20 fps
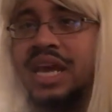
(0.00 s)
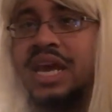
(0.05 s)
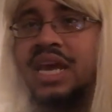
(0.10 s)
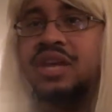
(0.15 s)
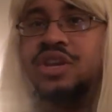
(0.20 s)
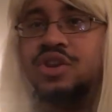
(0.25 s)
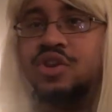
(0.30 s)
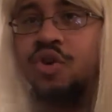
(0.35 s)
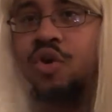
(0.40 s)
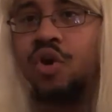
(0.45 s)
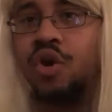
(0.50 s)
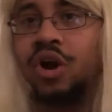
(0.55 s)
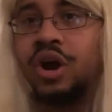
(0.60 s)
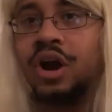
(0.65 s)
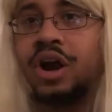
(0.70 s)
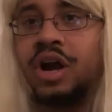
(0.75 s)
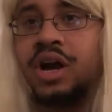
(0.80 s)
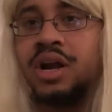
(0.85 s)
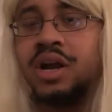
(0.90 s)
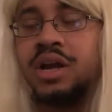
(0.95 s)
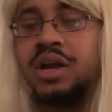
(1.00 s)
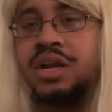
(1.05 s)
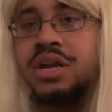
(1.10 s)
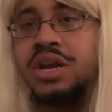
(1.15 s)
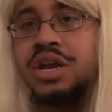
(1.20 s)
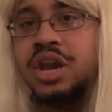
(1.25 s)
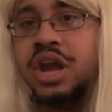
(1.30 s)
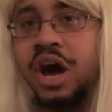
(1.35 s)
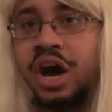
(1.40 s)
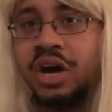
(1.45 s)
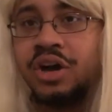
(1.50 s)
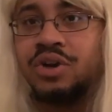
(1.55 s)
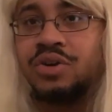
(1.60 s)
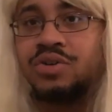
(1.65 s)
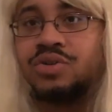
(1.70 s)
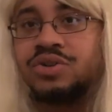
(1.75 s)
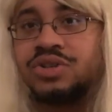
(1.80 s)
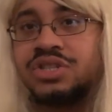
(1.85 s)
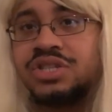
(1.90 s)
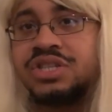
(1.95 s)
in your
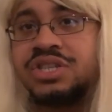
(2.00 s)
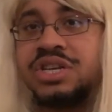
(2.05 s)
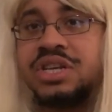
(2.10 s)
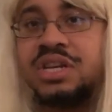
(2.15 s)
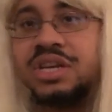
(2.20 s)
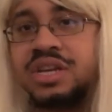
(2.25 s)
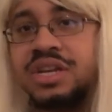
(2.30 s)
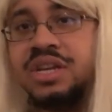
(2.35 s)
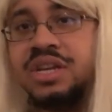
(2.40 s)
knuckles.